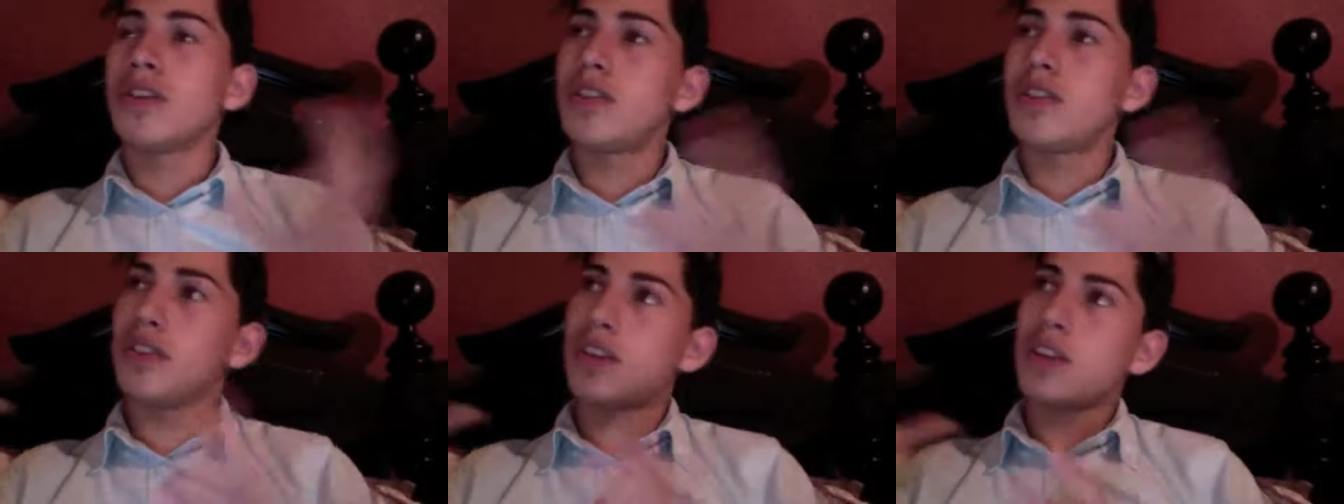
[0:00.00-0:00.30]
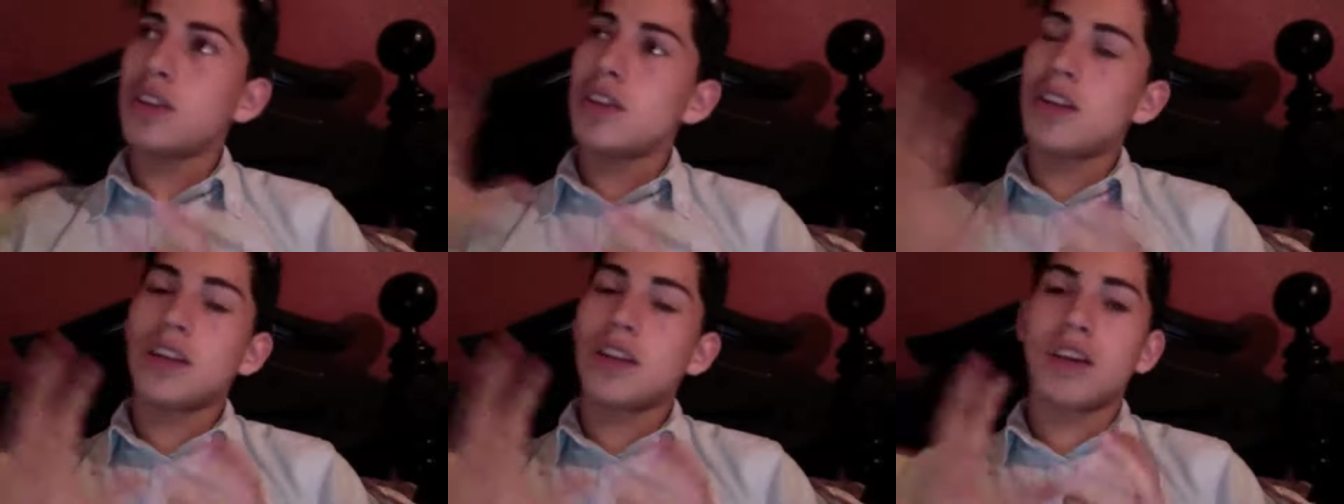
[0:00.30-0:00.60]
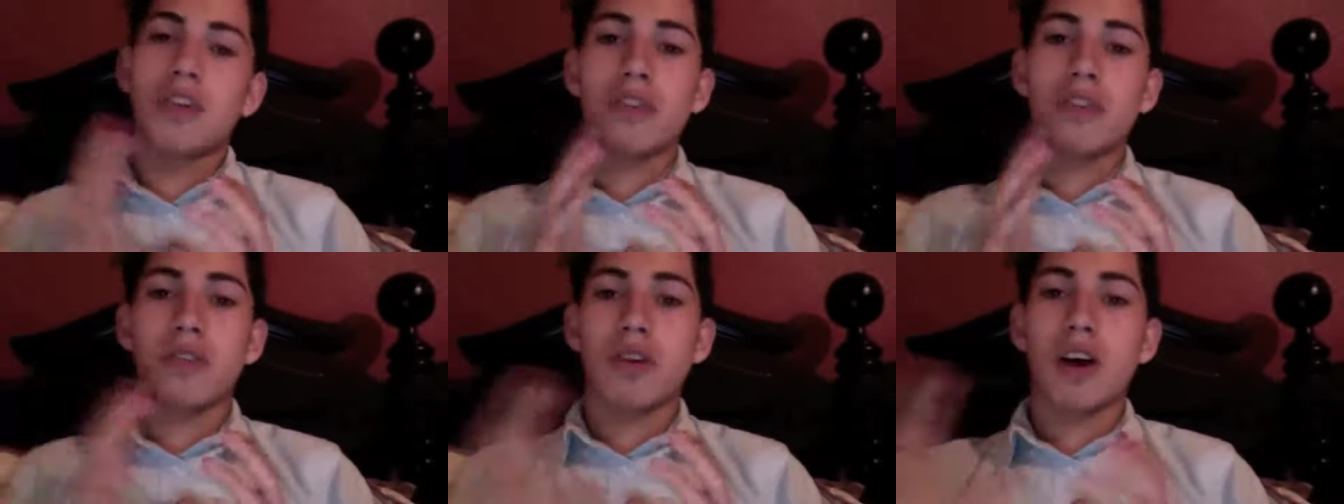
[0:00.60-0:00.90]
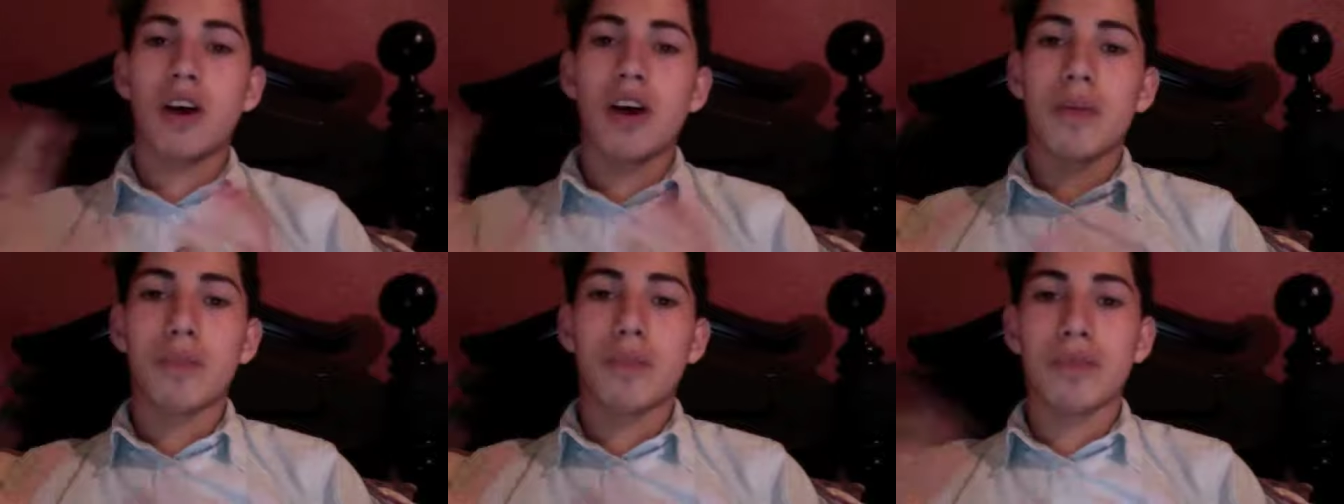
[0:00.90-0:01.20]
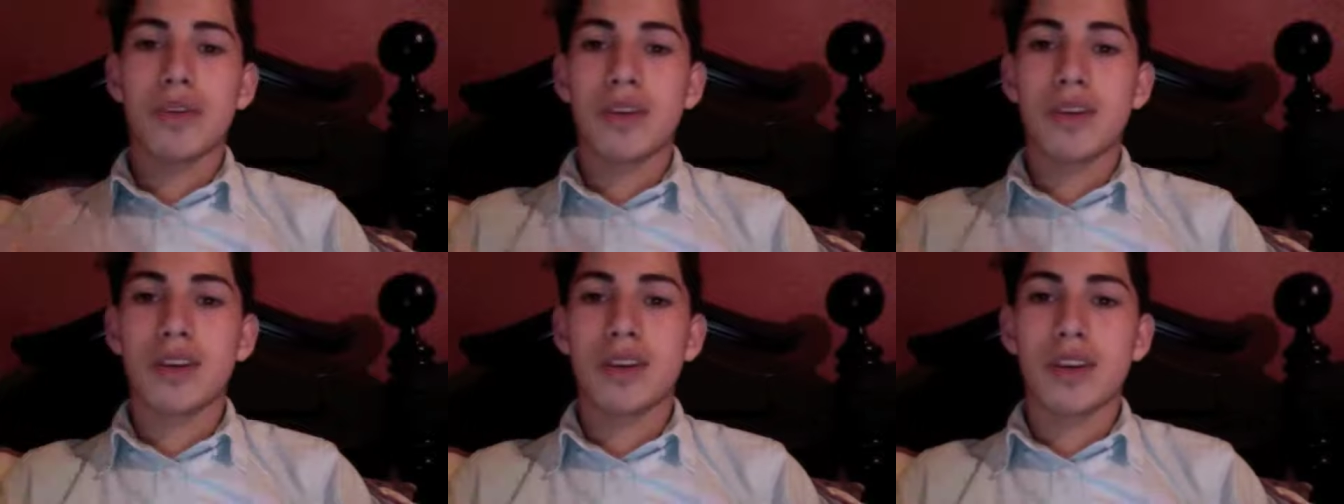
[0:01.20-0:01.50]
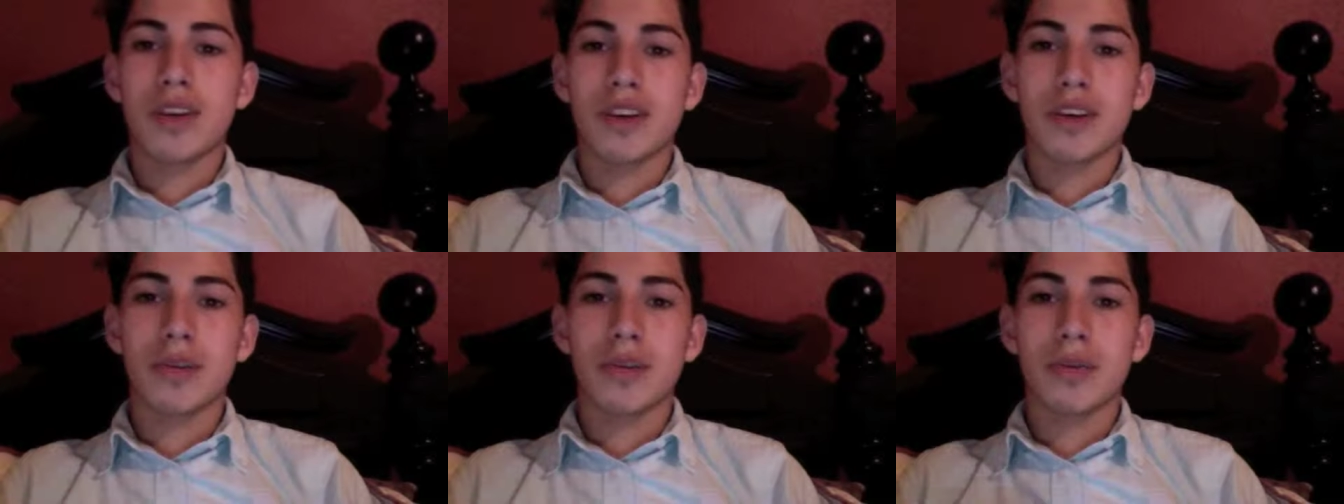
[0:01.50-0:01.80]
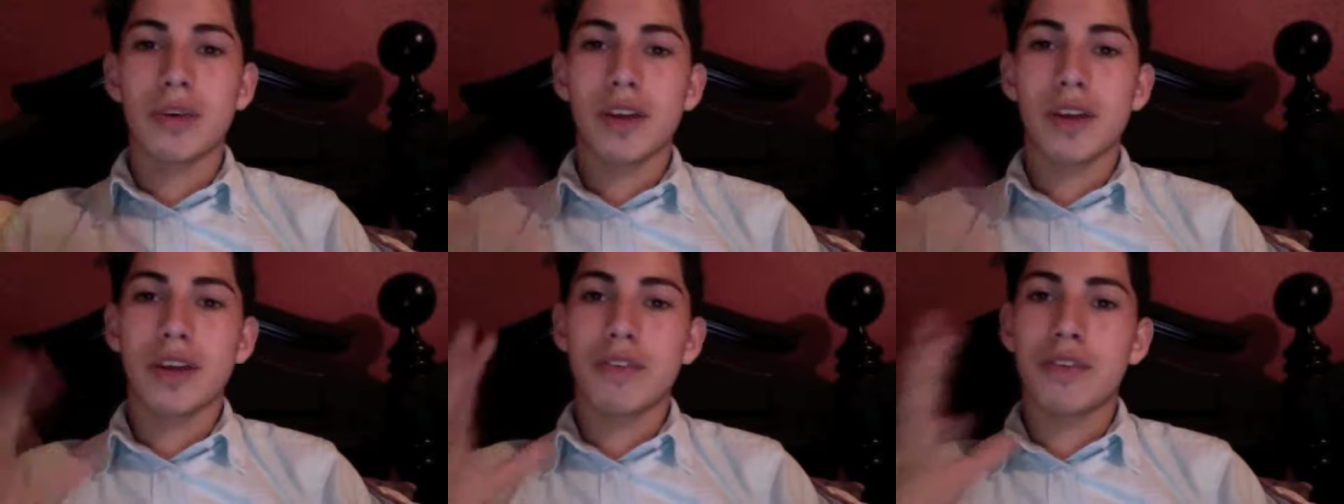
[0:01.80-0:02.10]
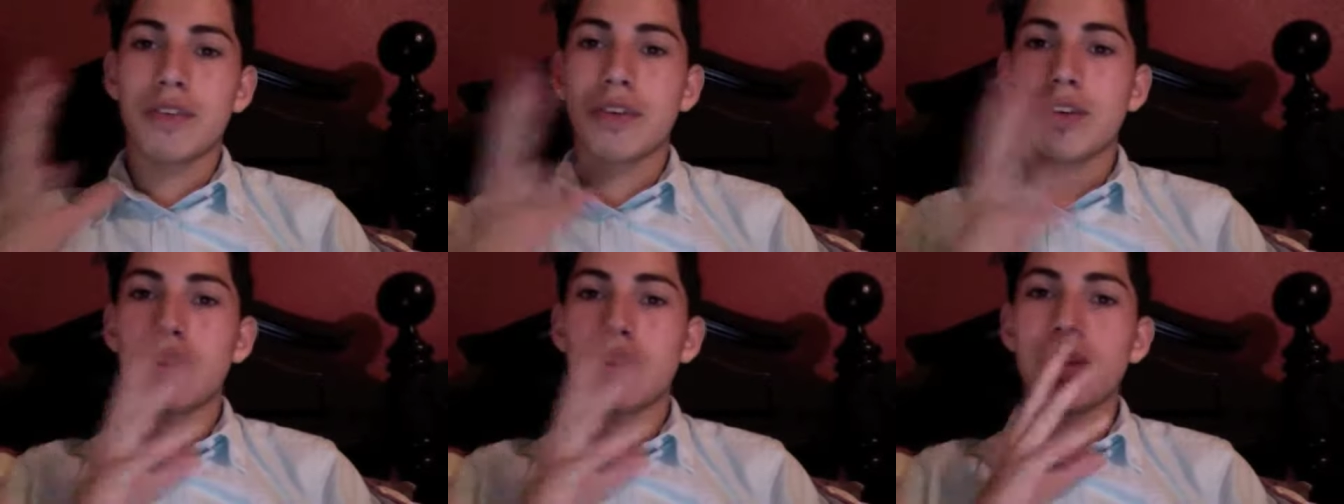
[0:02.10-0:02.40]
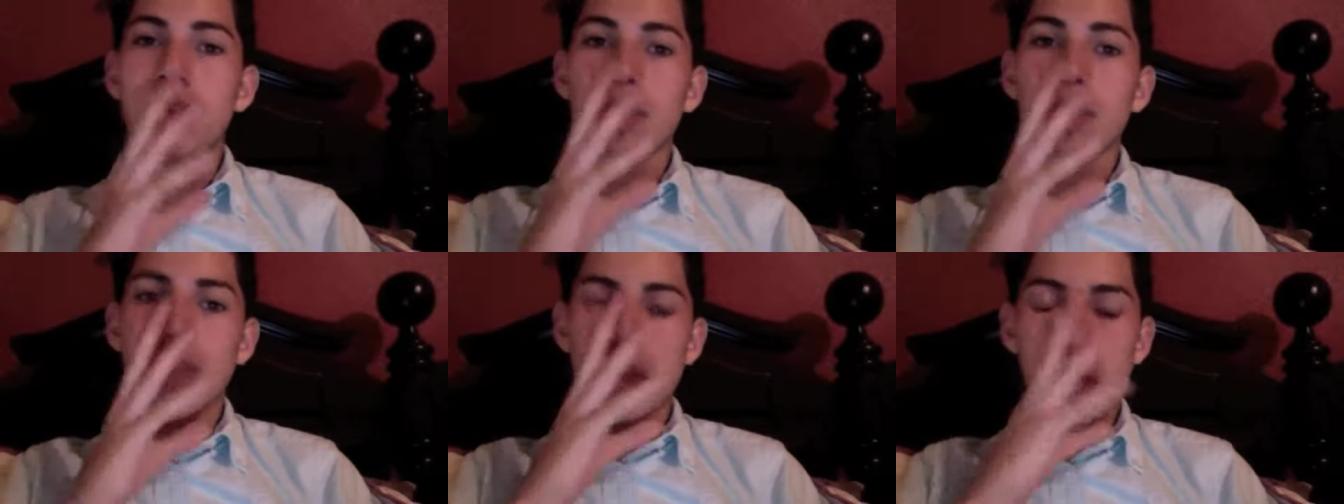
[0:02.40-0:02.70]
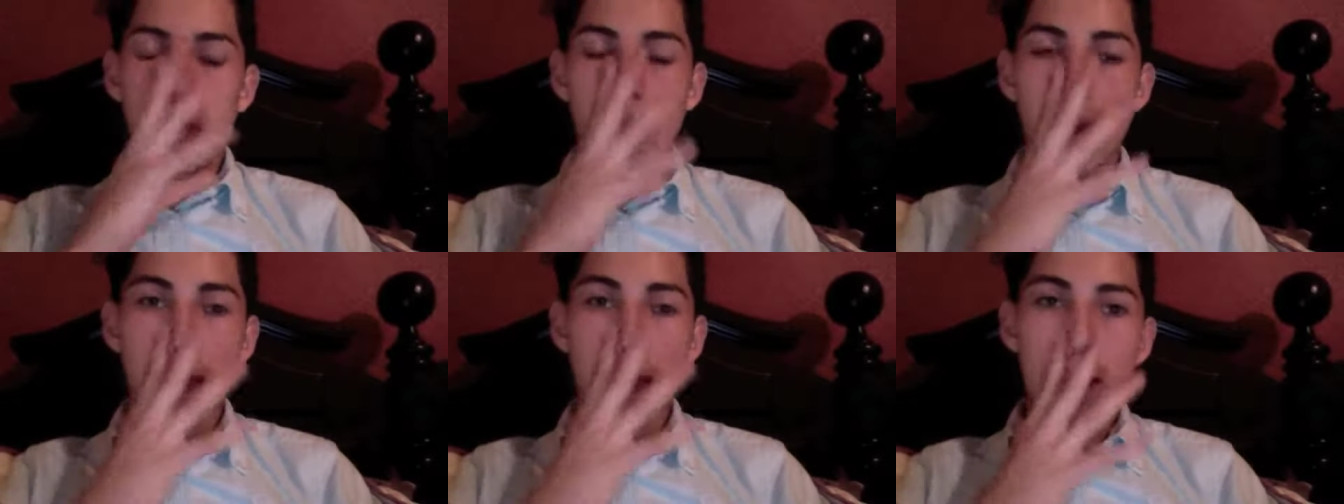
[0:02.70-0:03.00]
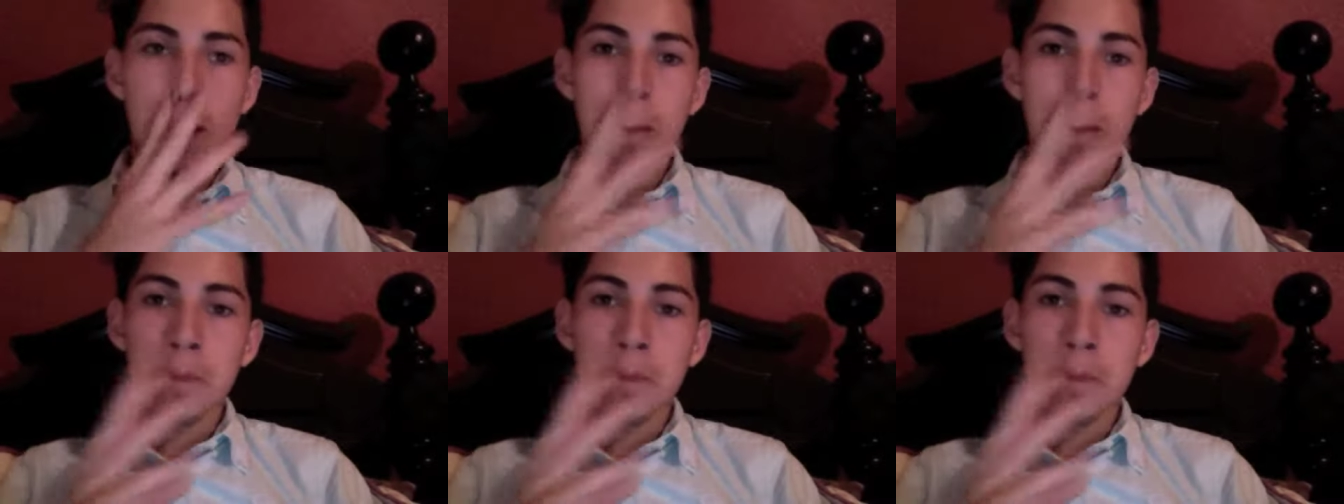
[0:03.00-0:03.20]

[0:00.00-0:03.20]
see the little opera or whatever they have,